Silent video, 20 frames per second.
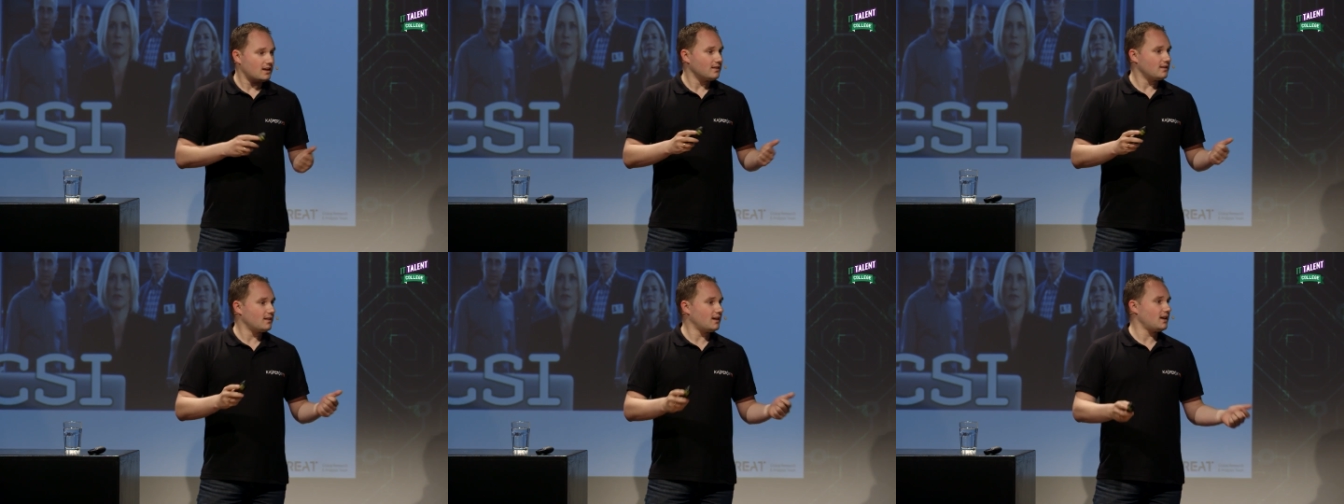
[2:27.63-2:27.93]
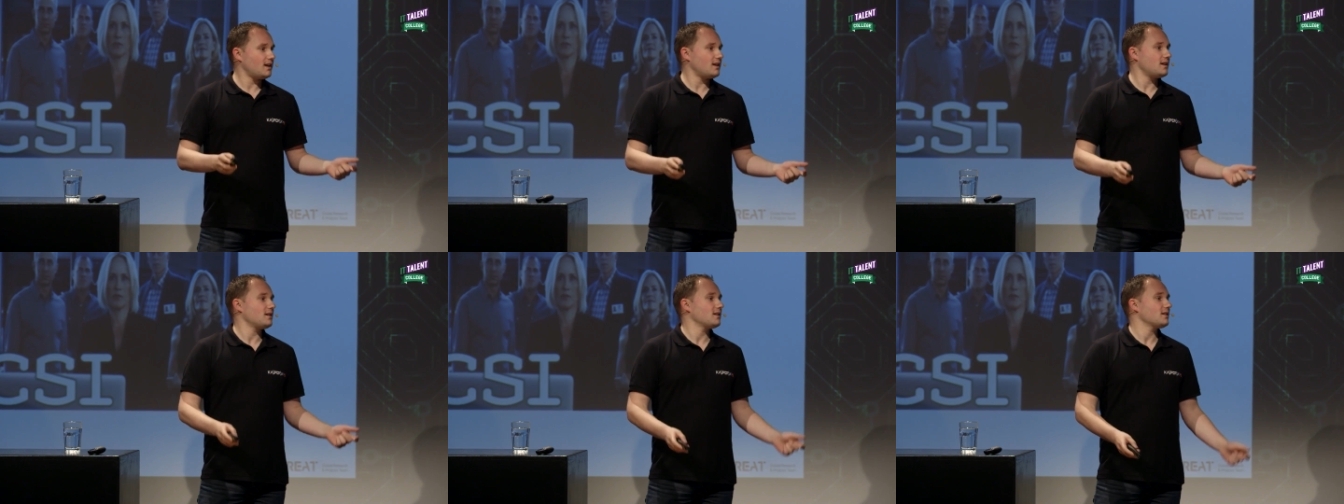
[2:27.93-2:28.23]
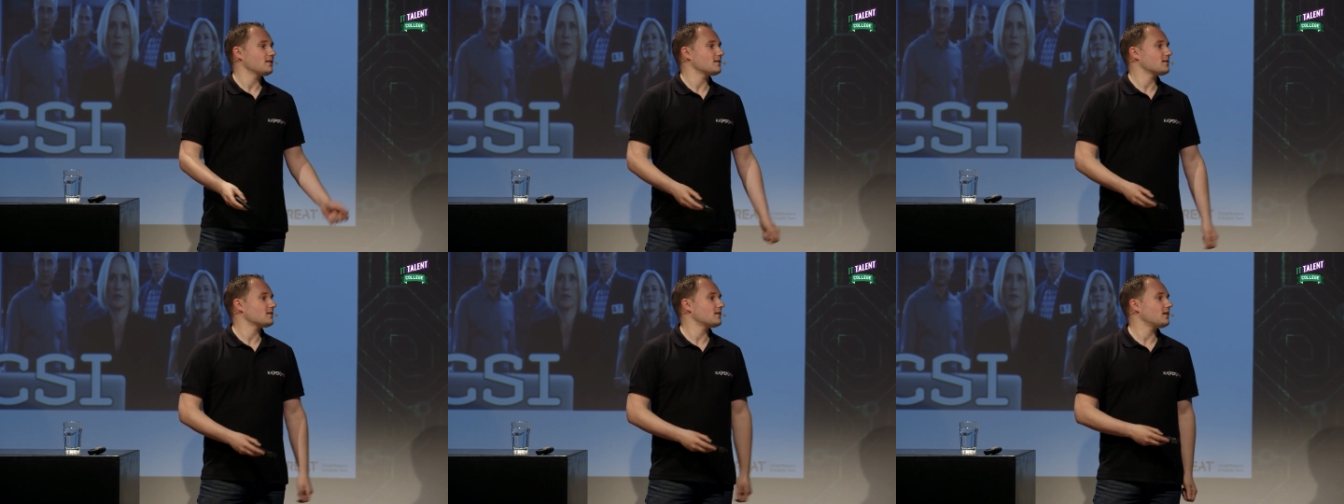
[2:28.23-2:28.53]
They
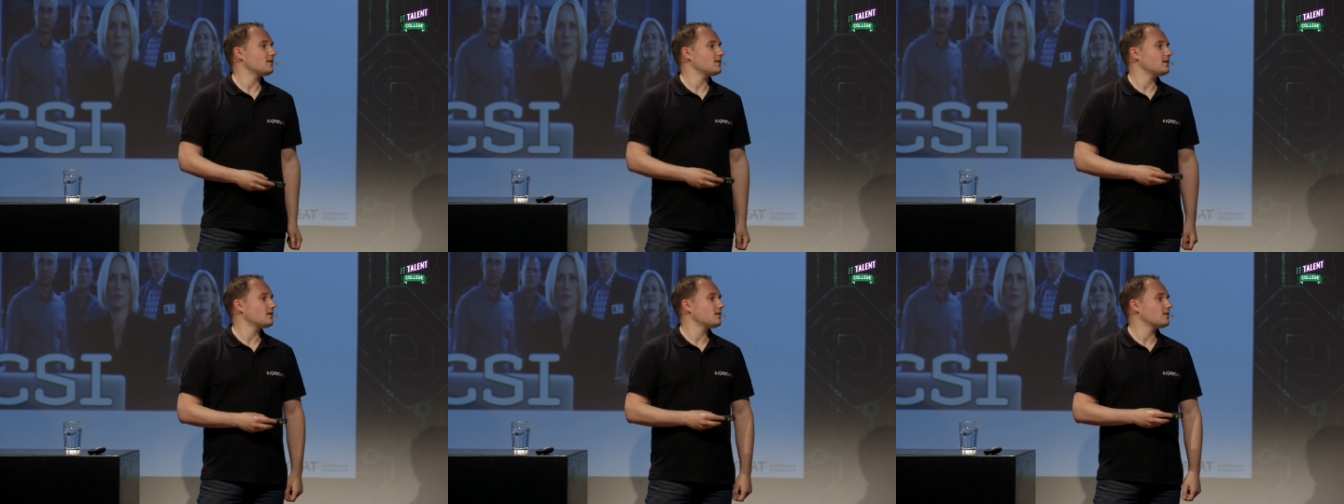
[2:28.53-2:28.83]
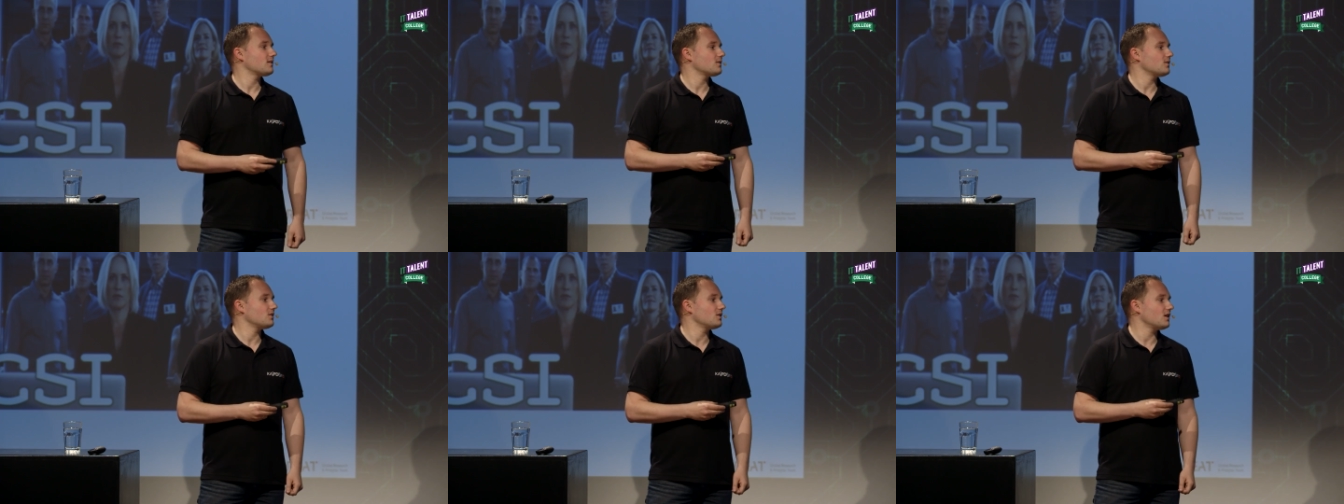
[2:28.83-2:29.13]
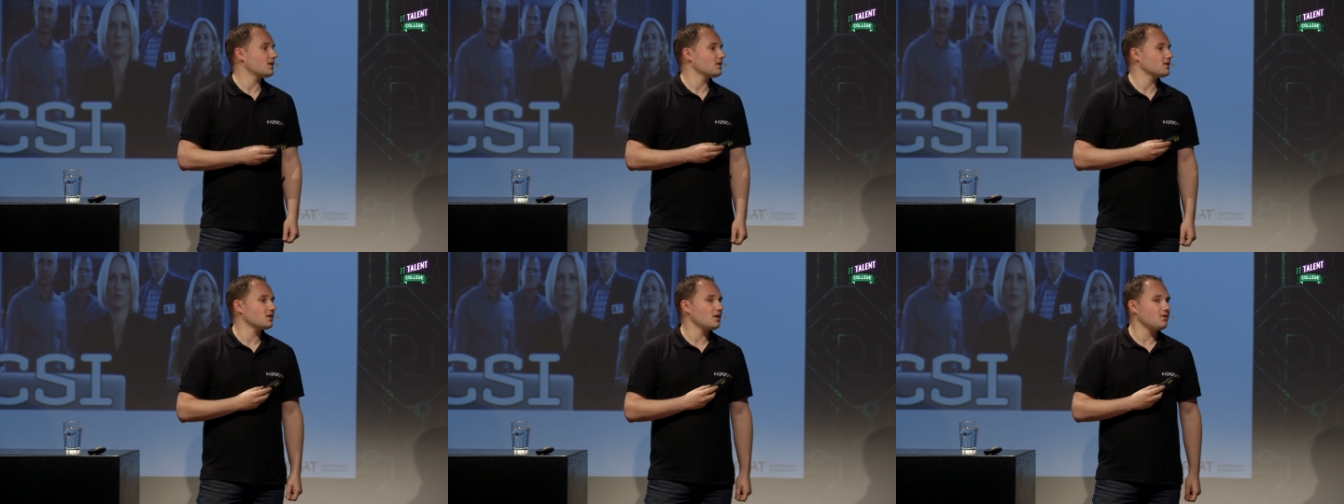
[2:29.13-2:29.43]
sent it to the
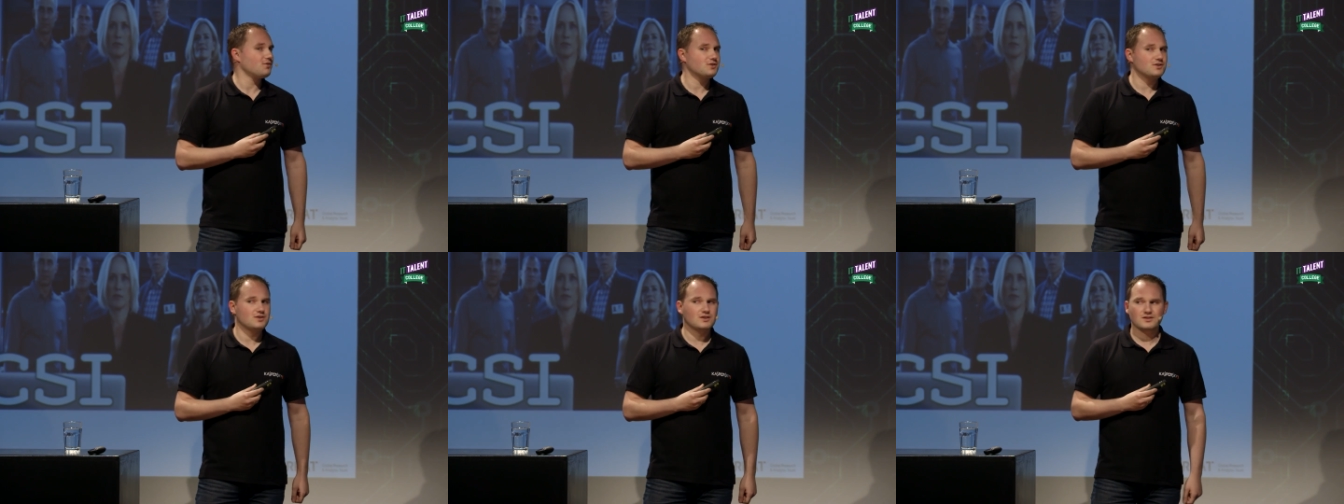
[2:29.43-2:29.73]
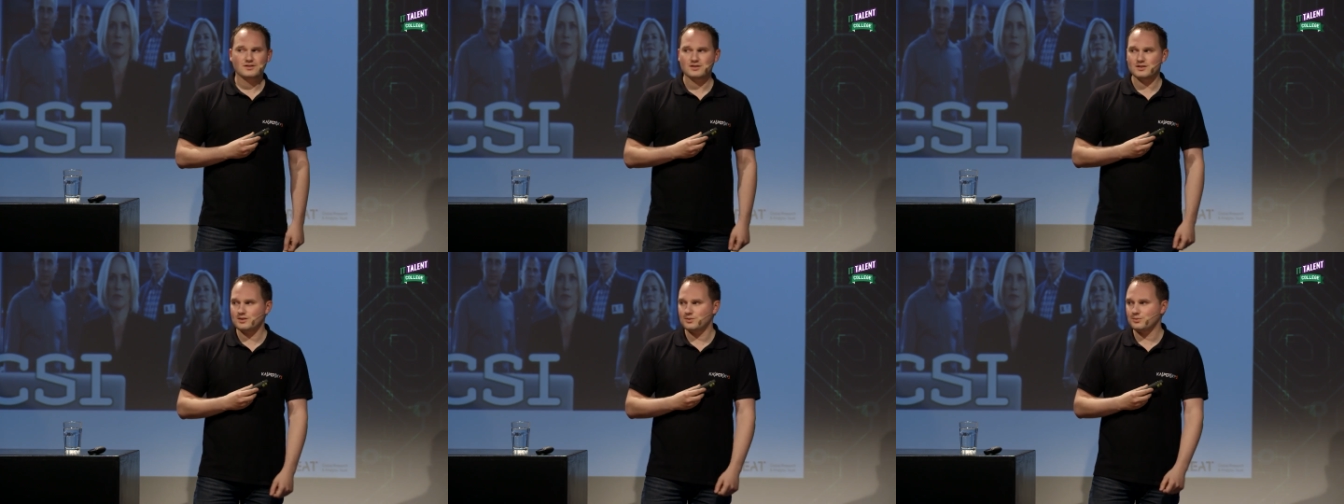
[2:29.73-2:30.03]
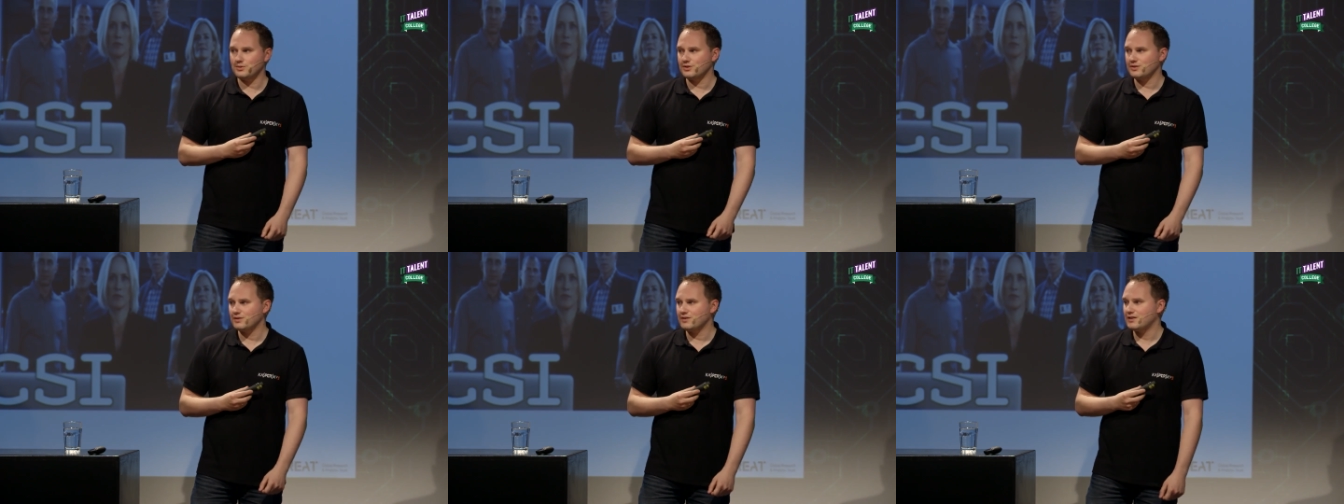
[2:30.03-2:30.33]
other GovCerts in the
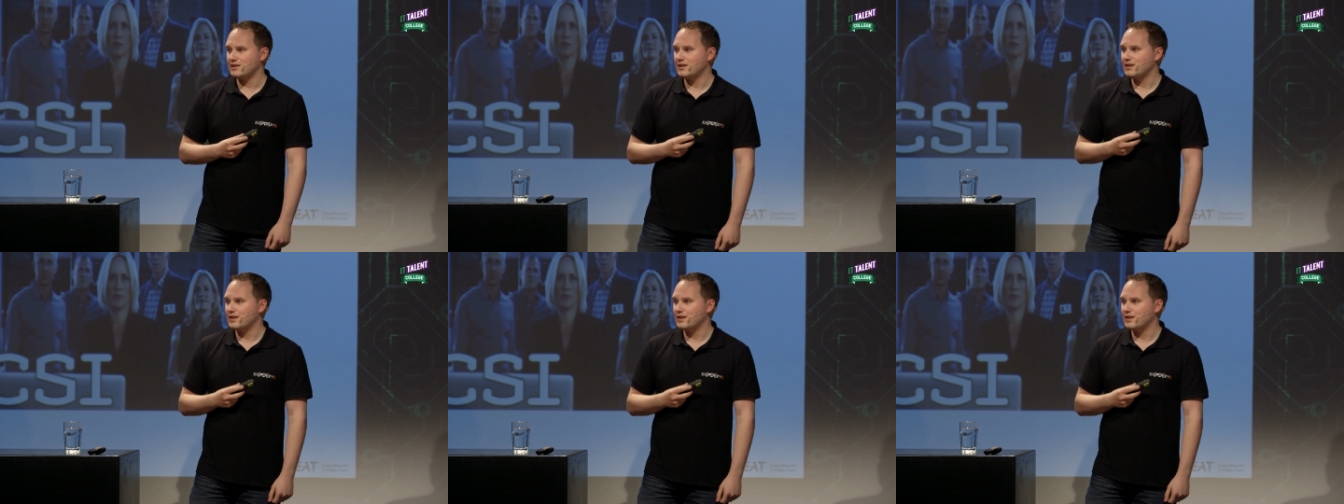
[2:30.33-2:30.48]
world,